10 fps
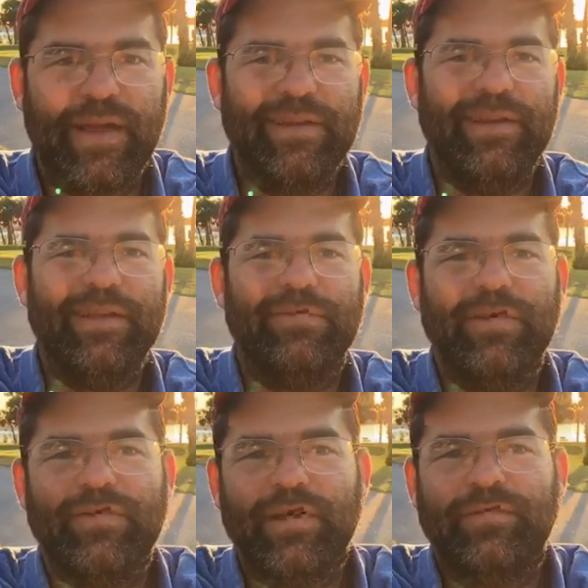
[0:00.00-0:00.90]
How did it
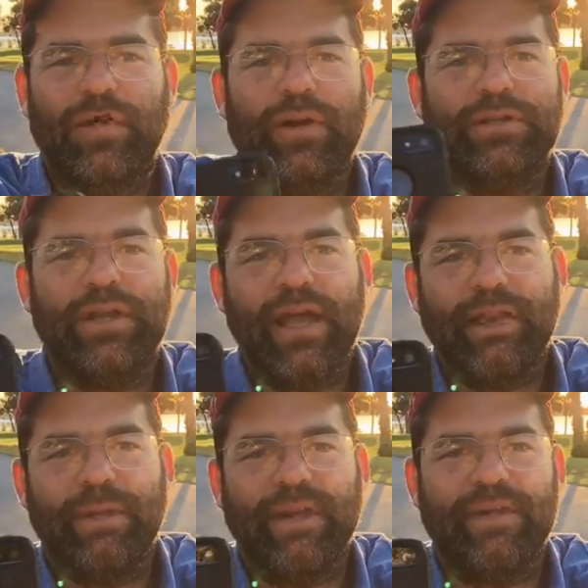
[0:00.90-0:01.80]
restrict them for her? She got
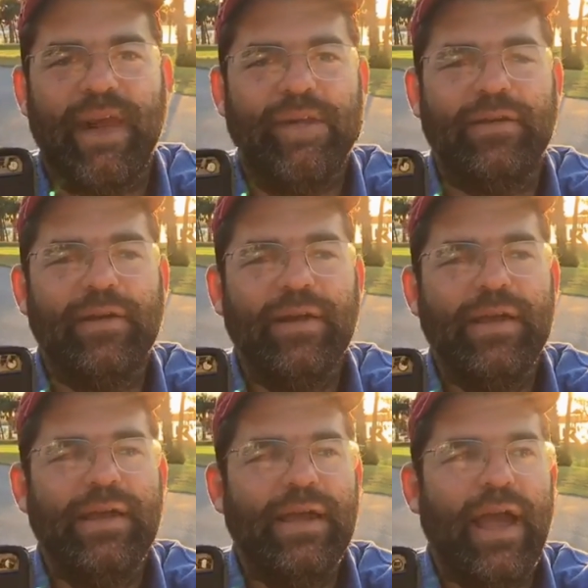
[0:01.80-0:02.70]
to be a senator
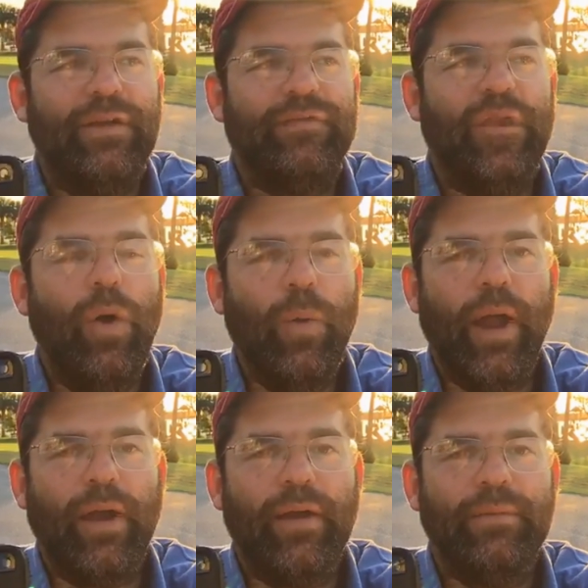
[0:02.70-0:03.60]
out of nowhere.